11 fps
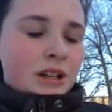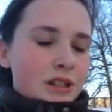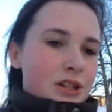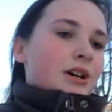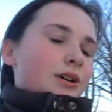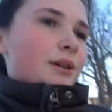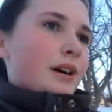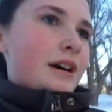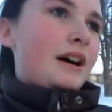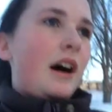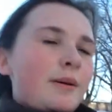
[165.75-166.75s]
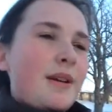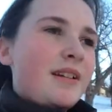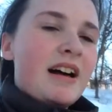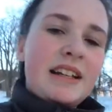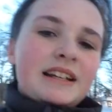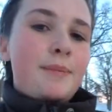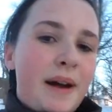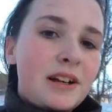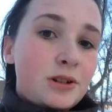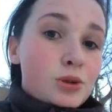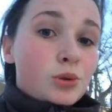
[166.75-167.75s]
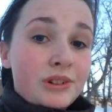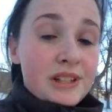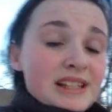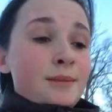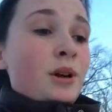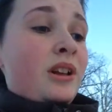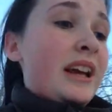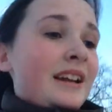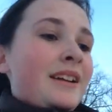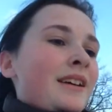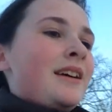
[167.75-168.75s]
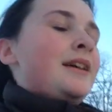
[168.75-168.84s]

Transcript: So I'll be glad to get back to school and see them all again.